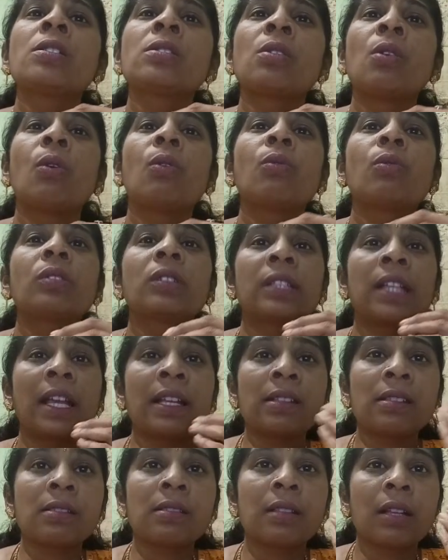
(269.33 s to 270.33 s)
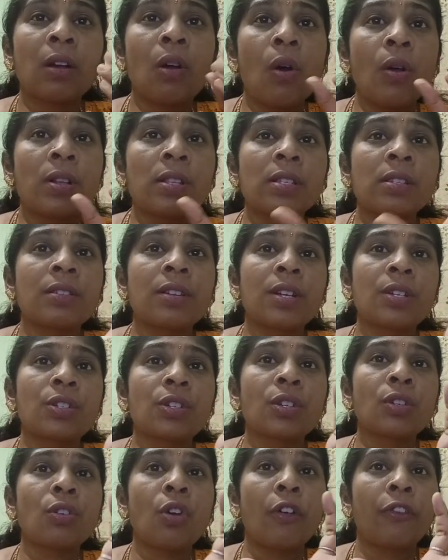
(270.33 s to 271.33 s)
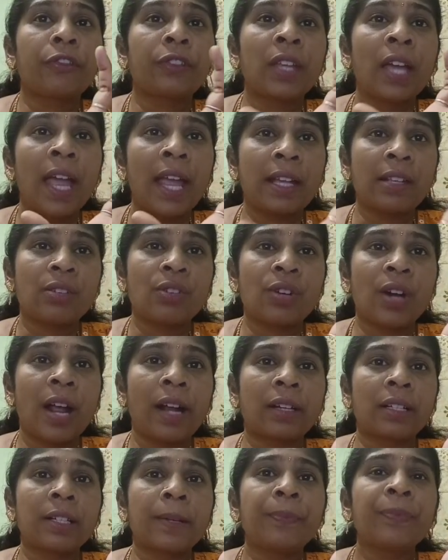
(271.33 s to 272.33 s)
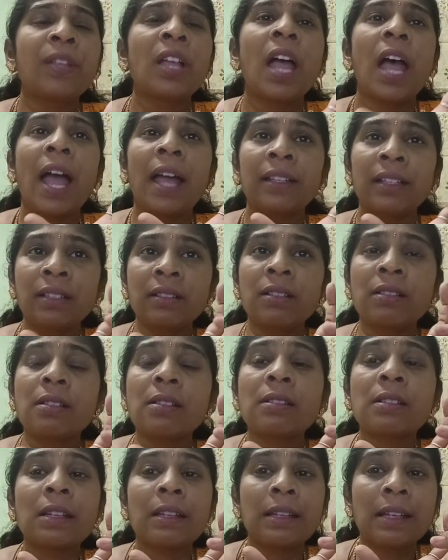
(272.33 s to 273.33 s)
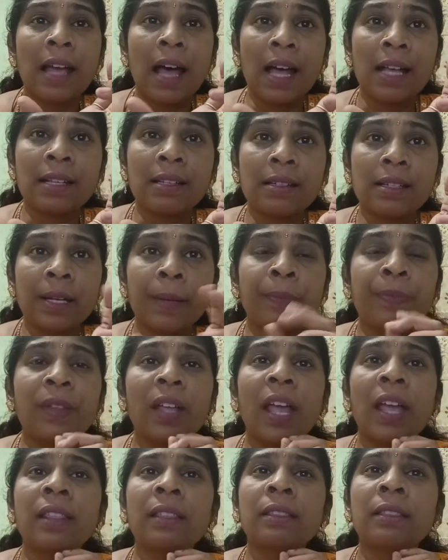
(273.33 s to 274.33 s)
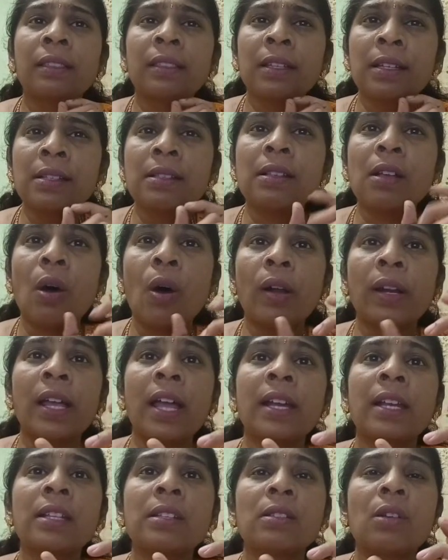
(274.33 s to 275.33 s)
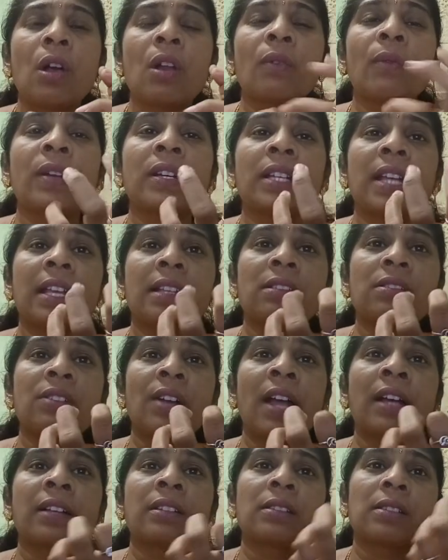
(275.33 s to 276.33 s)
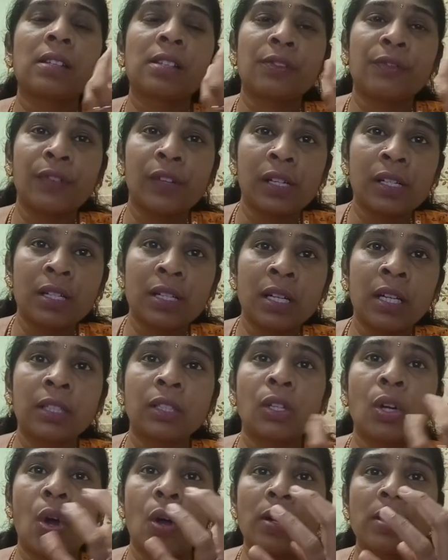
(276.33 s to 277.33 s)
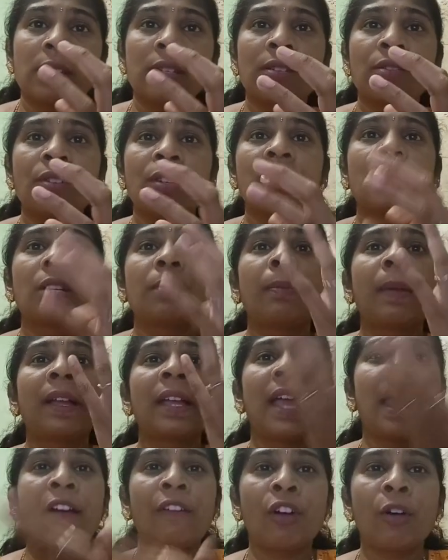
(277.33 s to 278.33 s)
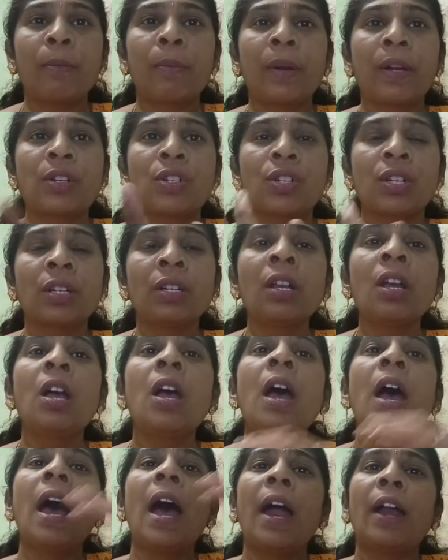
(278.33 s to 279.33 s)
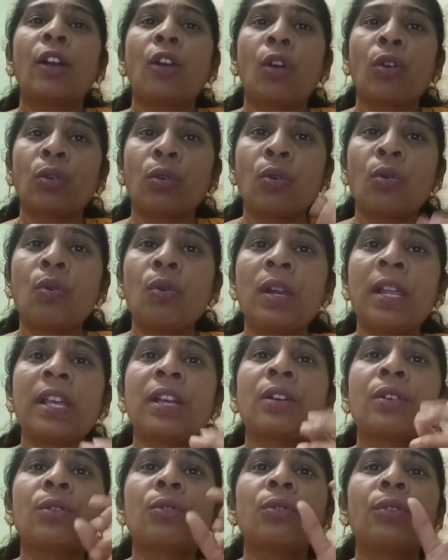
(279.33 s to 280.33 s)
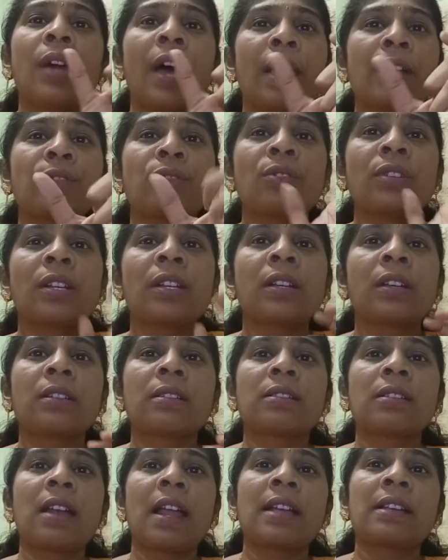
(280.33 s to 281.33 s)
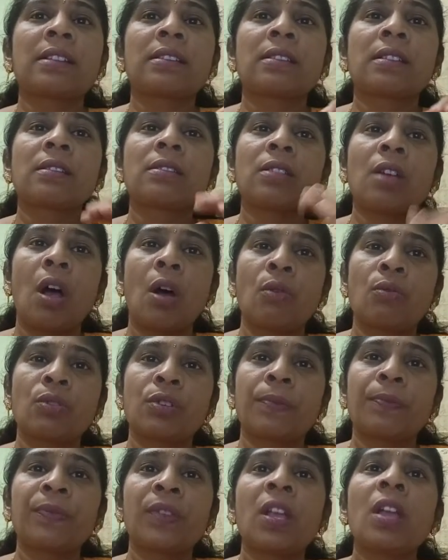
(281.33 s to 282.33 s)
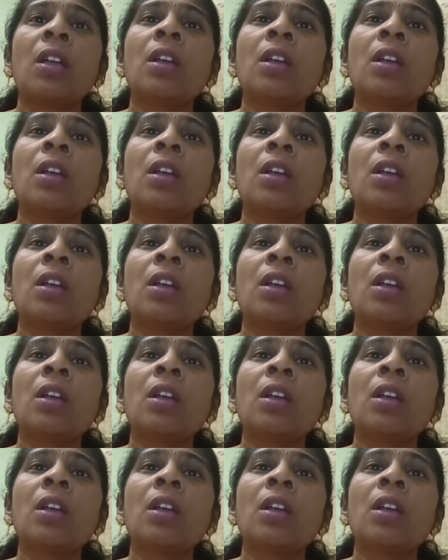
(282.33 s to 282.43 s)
So next, the concentration of the extract. I think this is the last step, and this organic solvent extract is filtered, concentrated by evaporation, and on cooling, crude diosgenin crystallizes out.